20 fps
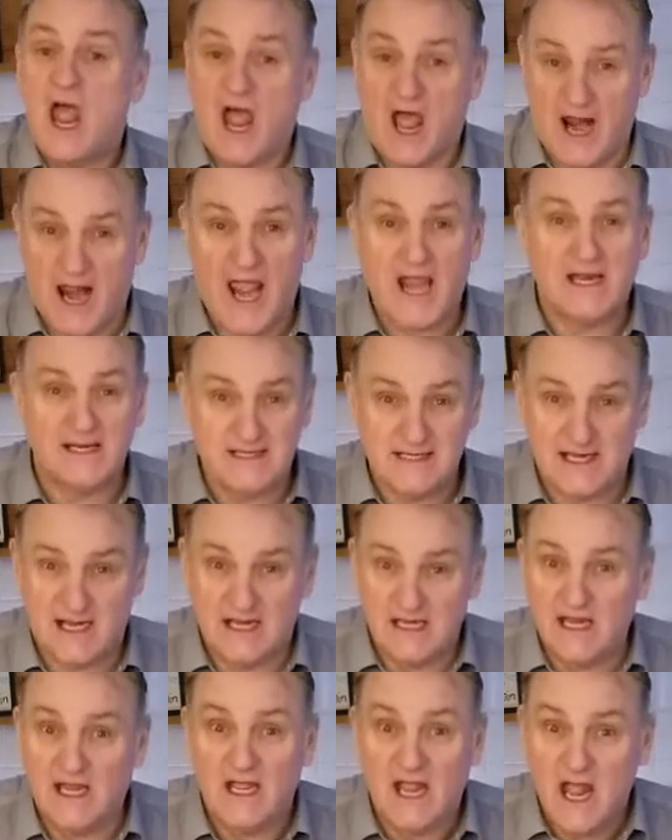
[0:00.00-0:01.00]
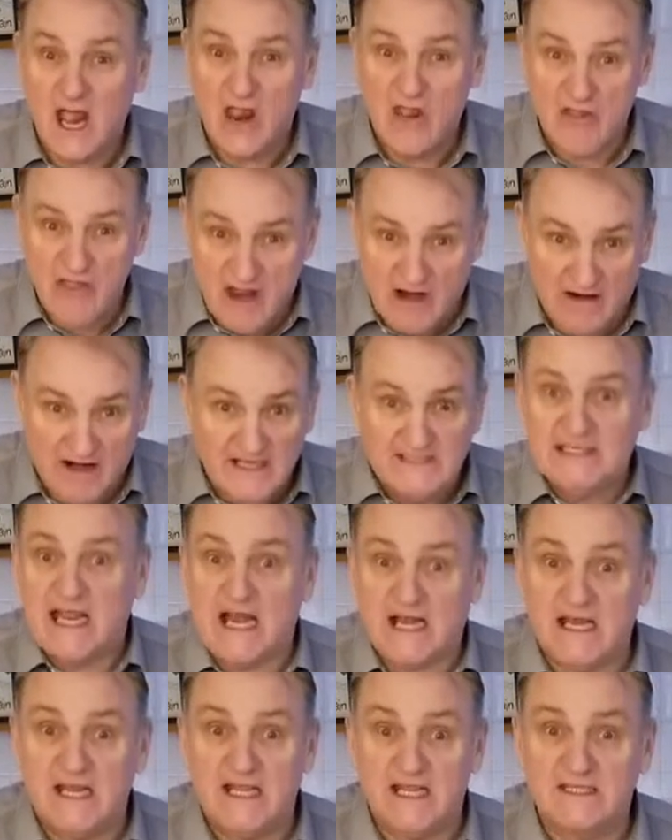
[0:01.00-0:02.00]
and I can tell you they're
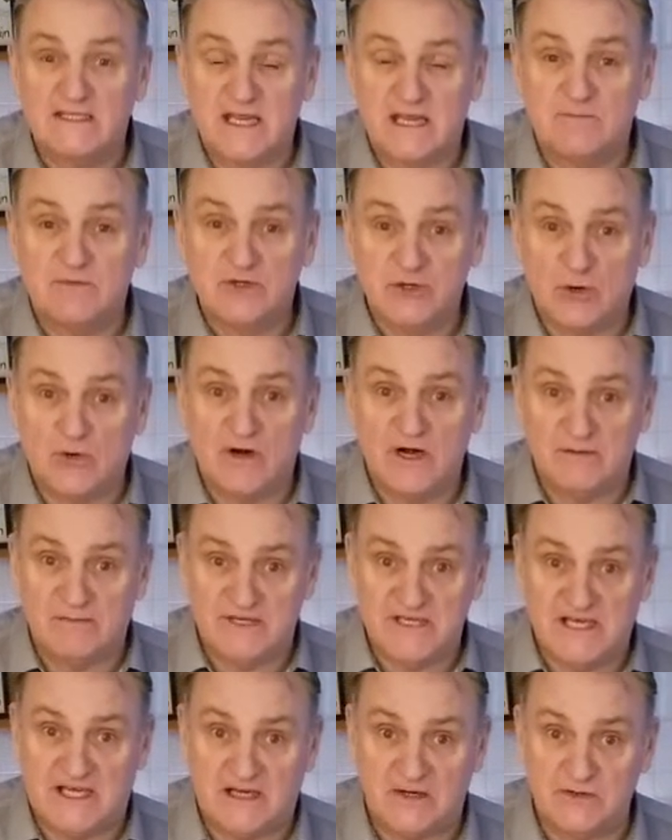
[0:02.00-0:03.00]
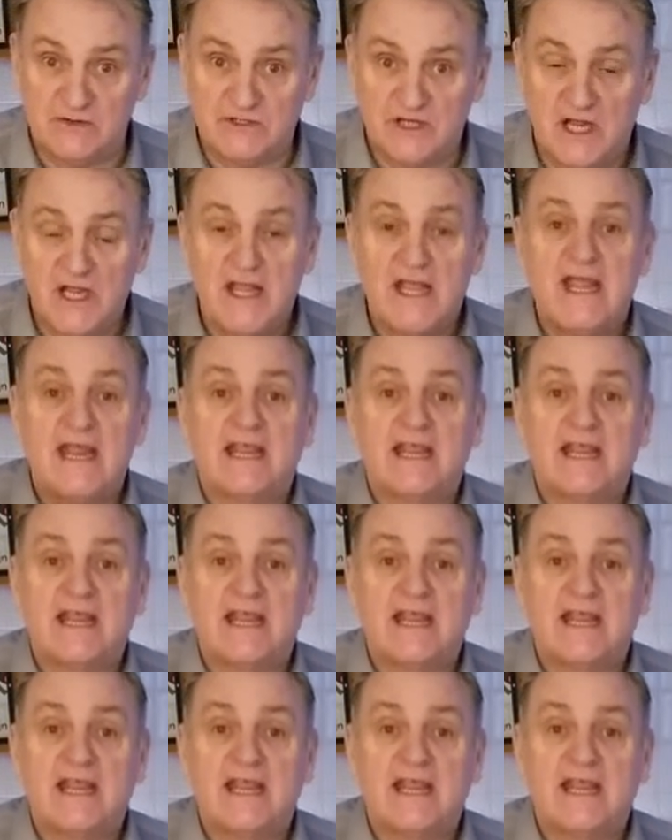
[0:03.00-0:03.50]
exactly the same as ordinary potatoes,